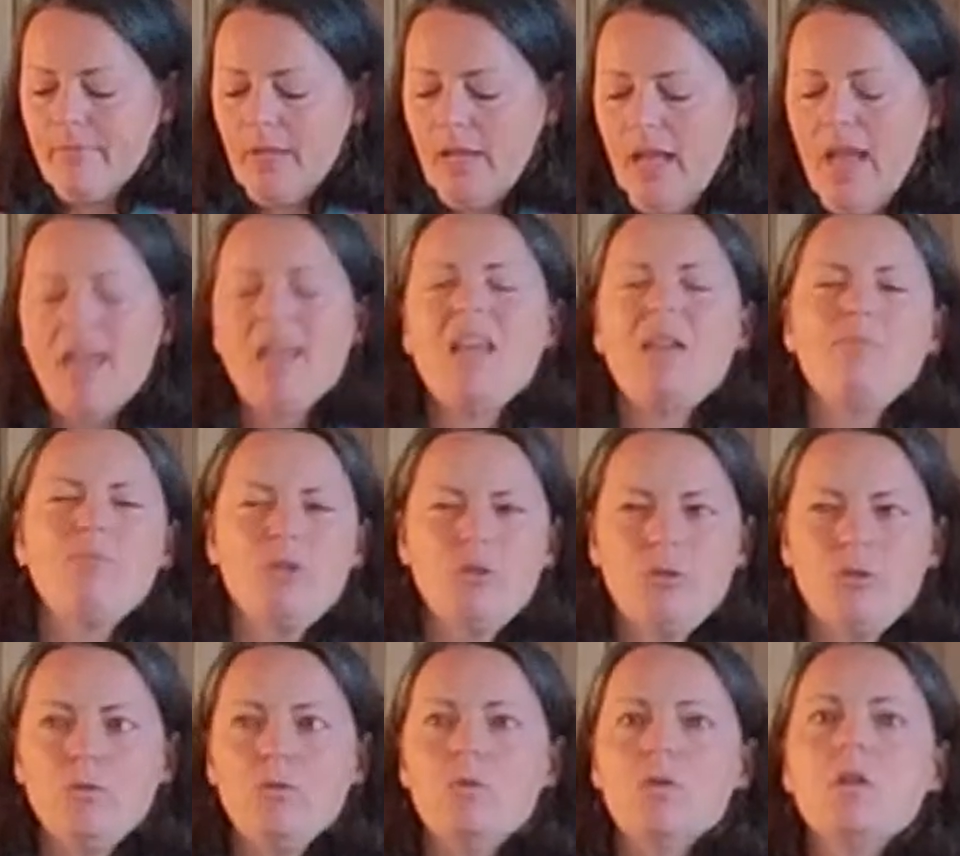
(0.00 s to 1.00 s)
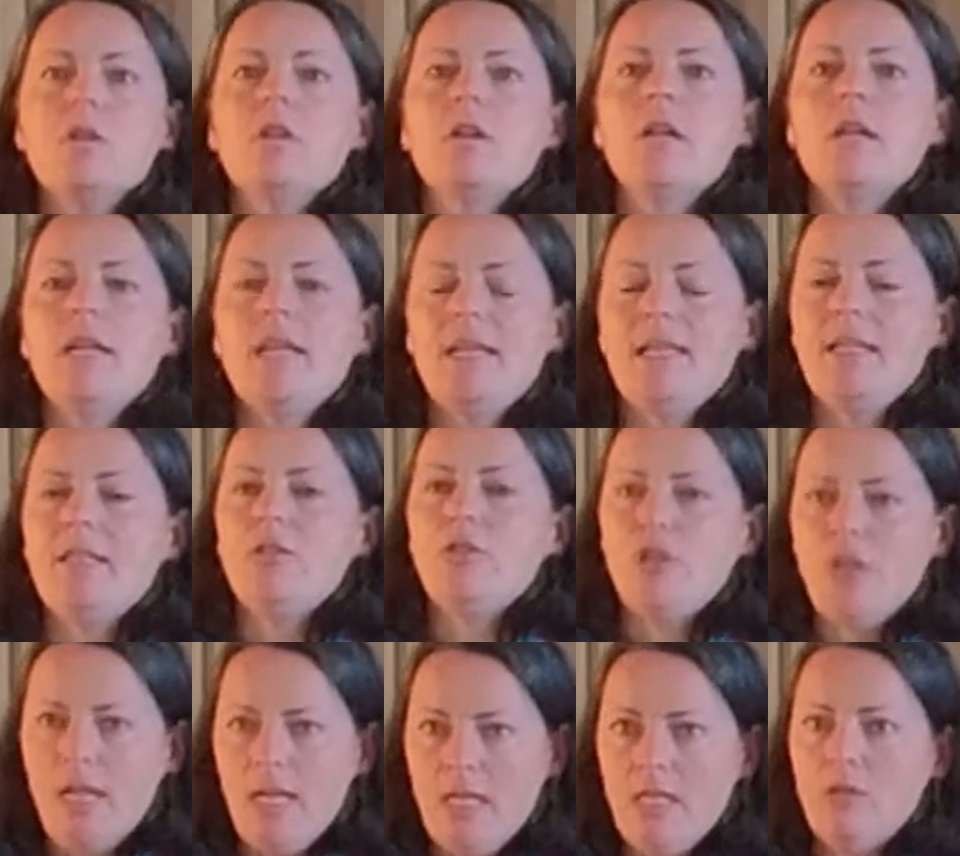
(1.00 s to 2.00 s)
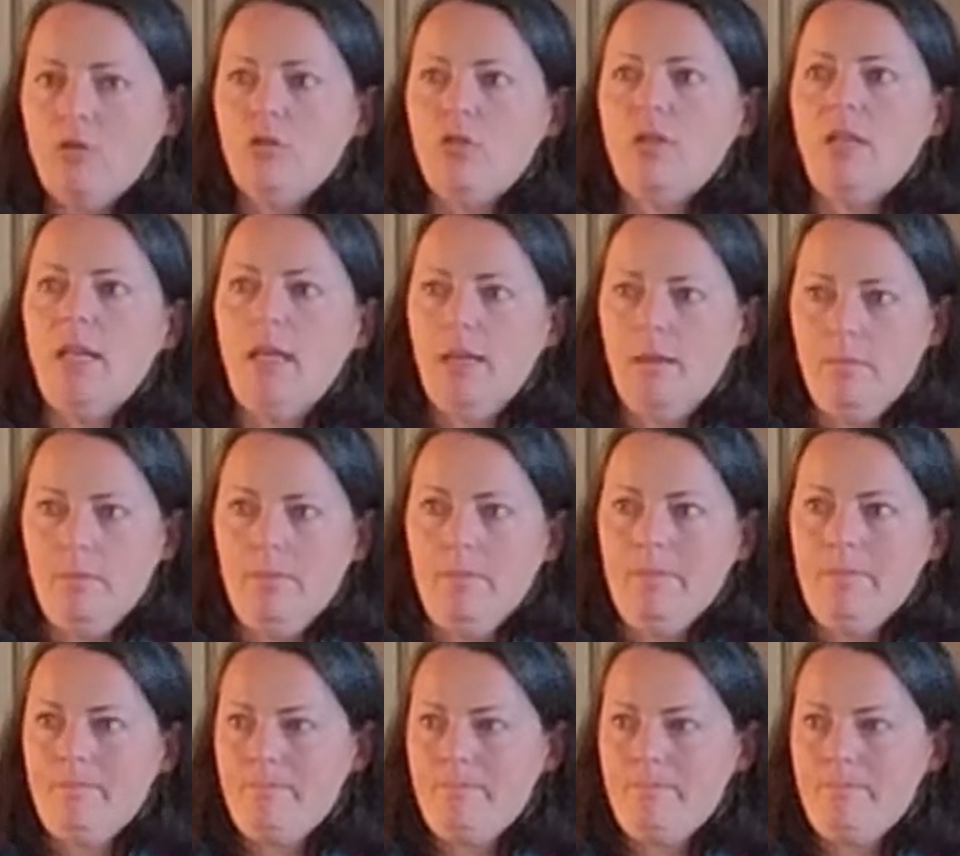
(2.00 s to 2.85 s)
and I'm sure it changed him.